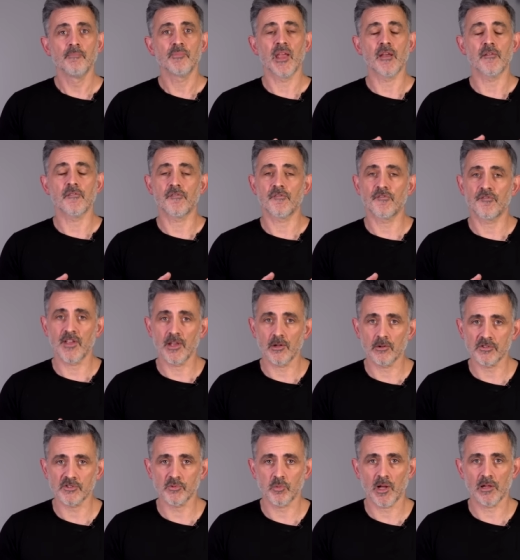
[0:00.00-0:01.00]
It
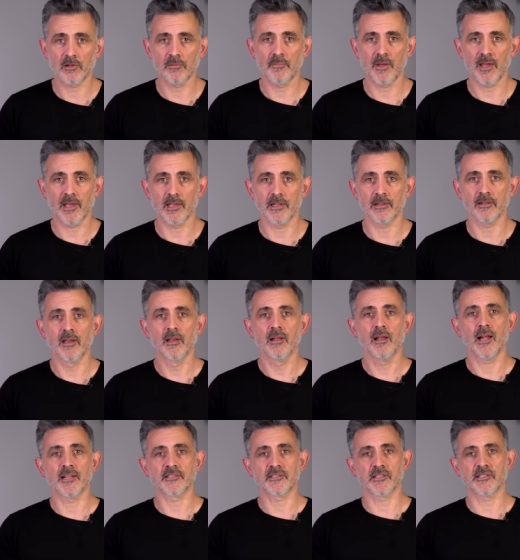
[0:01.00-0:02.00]
feels well made.
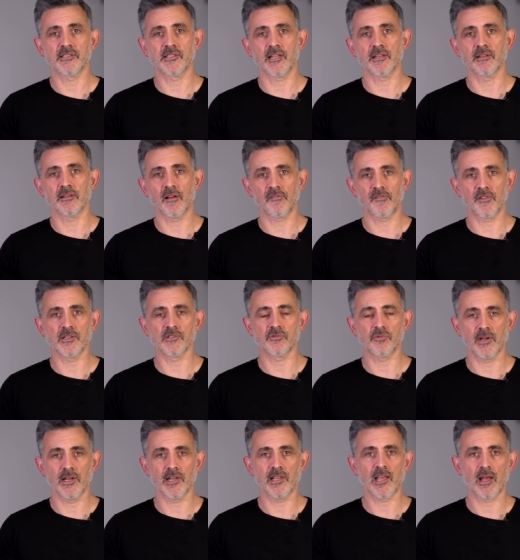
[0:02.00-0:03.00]
As I said, nothing's
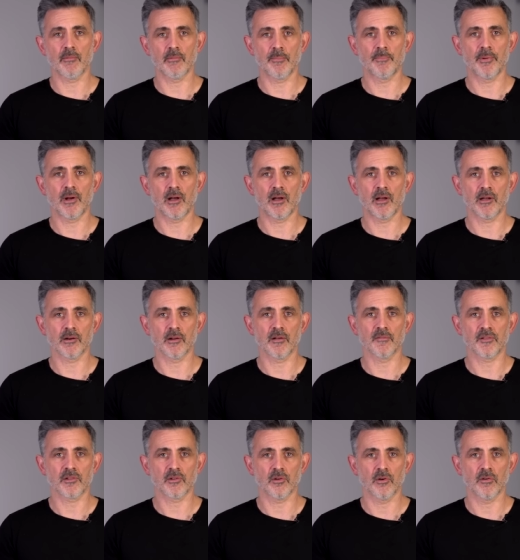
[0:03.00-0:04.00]
really come apart, and
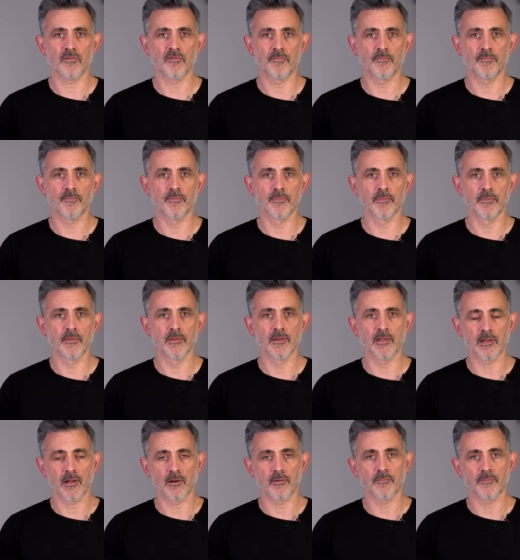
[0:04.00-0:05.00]
I've sort of,
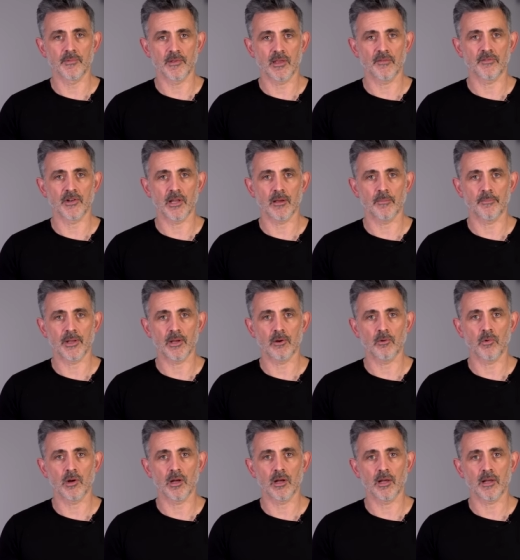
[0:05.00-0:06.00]
you know, given it a bit of
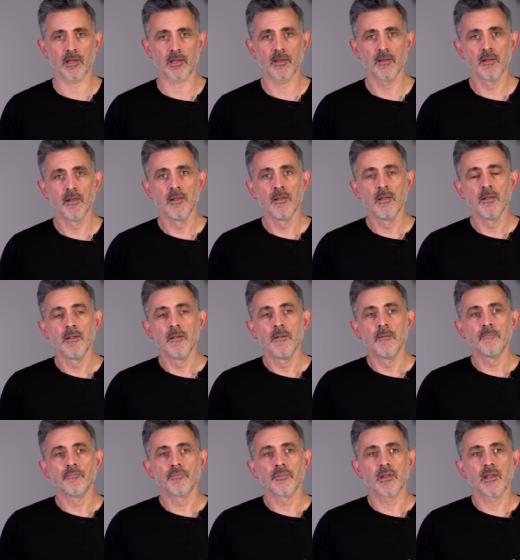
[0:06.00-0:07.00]
work
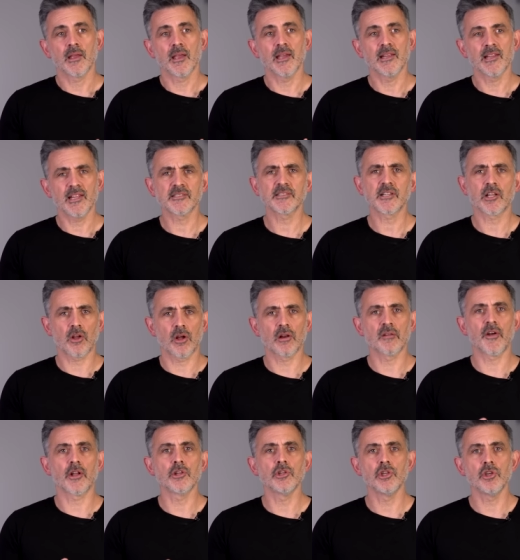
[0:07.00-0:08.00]
it is a kind
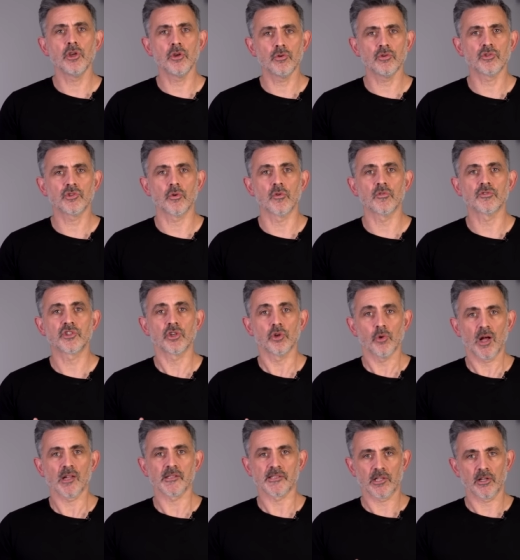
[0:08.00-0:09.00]
of unusual
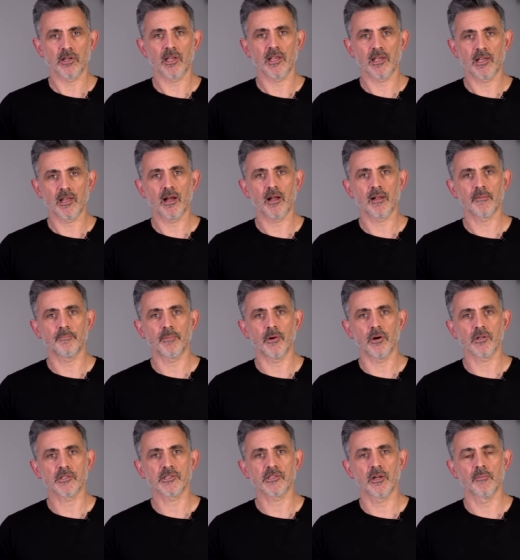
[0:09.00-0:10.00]
to us looking card box.